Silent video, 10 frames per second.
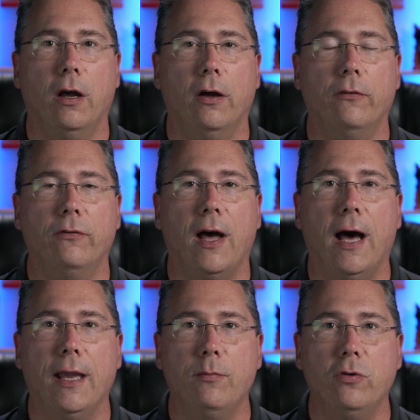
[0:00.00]
of
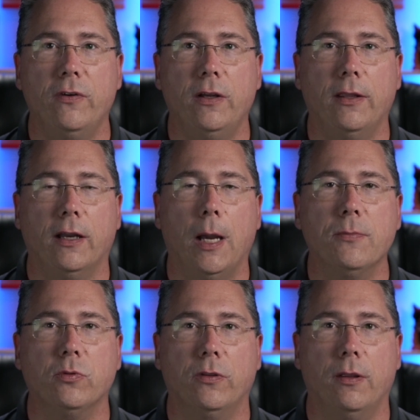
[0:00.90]
iMovie that
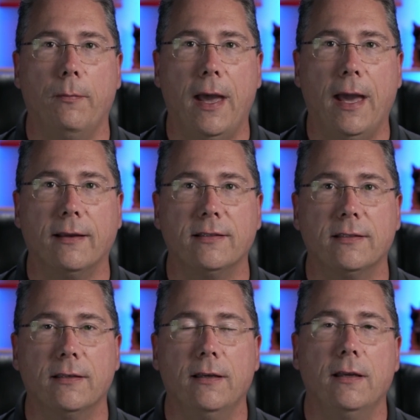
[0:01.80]
comes with the
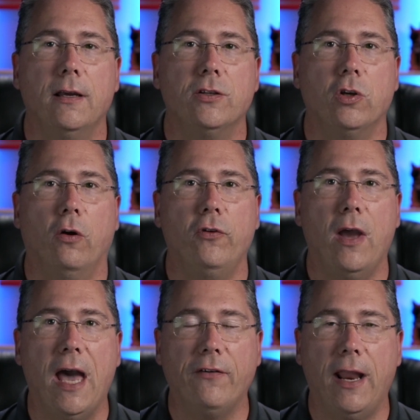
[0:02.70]
Macs. So if you
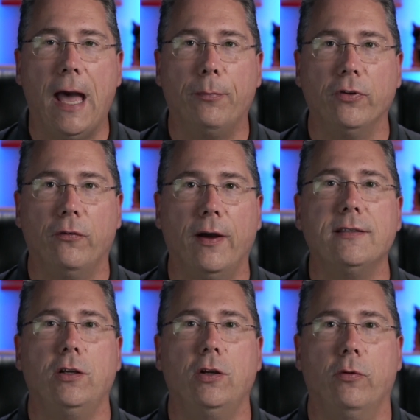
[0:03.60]
have an Apple
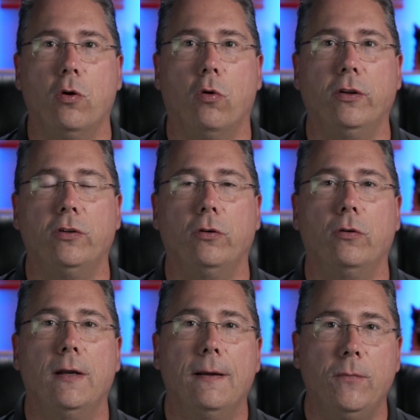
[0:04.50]
device that you're recording
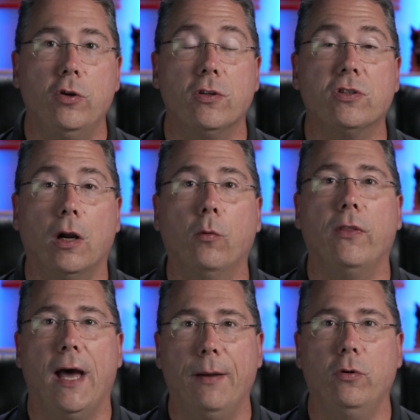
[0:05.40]
to, you can start
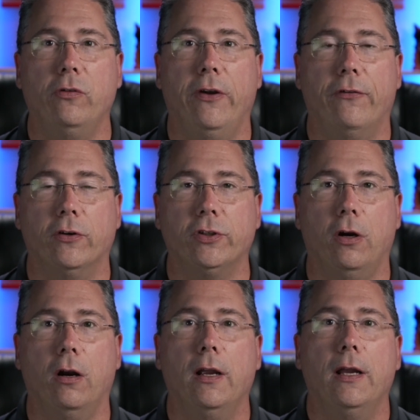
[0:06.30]
with iMovie for
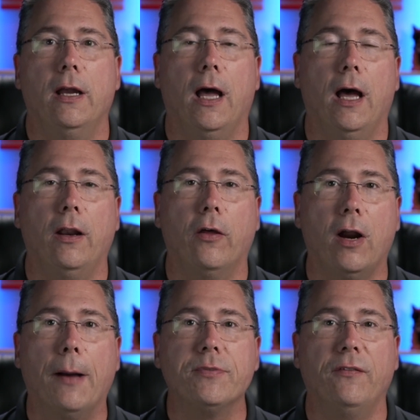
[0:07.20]
sure. Another
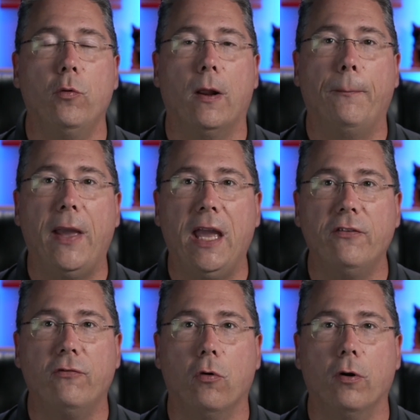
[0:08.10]
option, if you want to pay
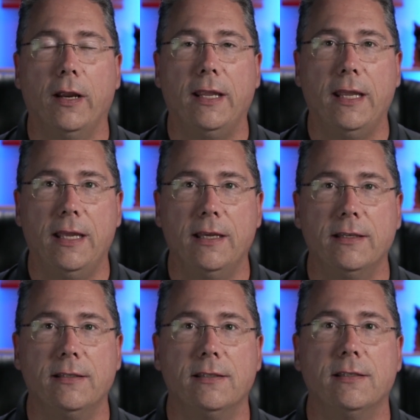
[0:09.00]
for it,
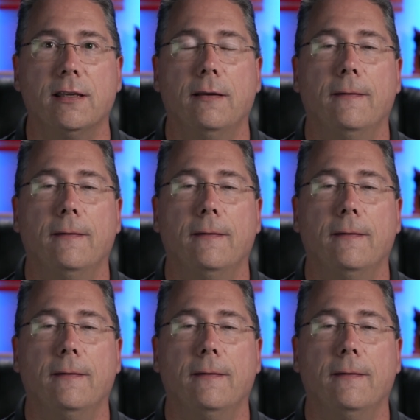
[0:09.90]
is